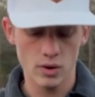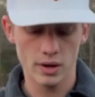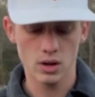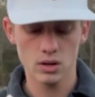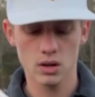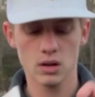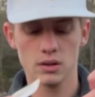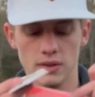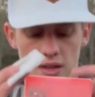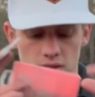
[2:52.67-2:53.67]
rig hook.
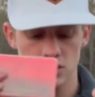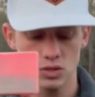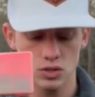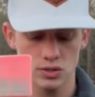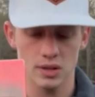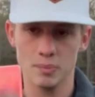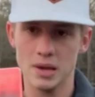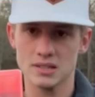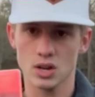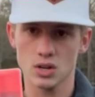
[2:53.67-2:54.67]
And then these are just like
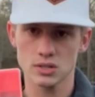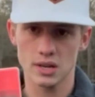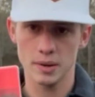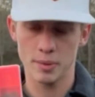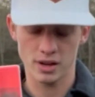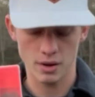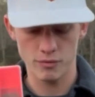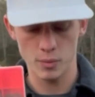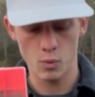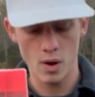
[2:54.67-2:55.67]
basic hooks that I picked up
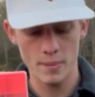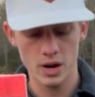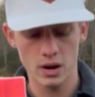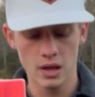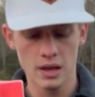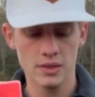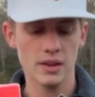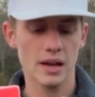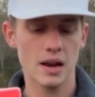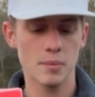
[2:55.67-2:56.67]
from Walmart. And
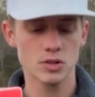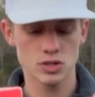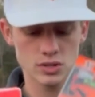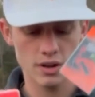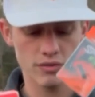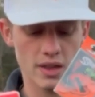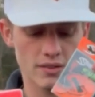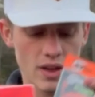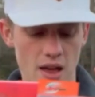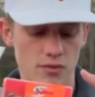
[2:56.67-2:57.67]
then I got a bunch of stuff that
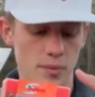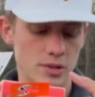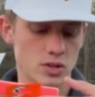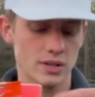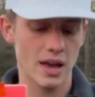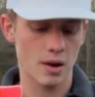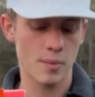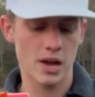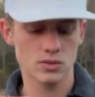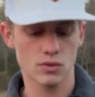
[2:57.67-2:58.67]
I've gotten from Mystery Tackle
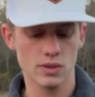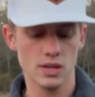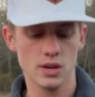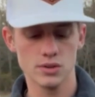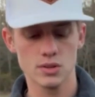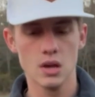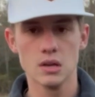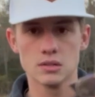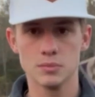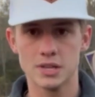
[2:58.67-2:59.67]
Box over the years.
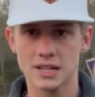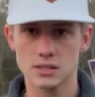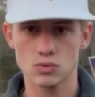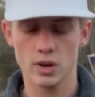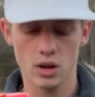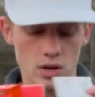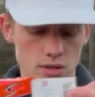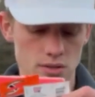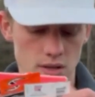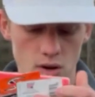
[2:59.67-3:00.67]
Some Texas rig
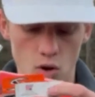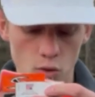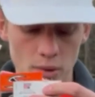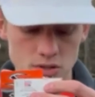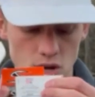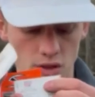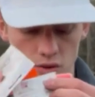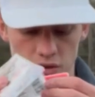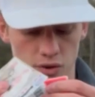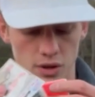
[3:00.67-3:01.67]
hooks and a whole bunch of other
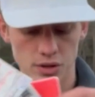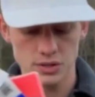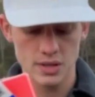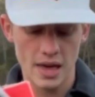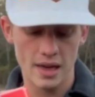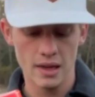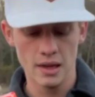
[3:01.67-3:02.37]
different hooks that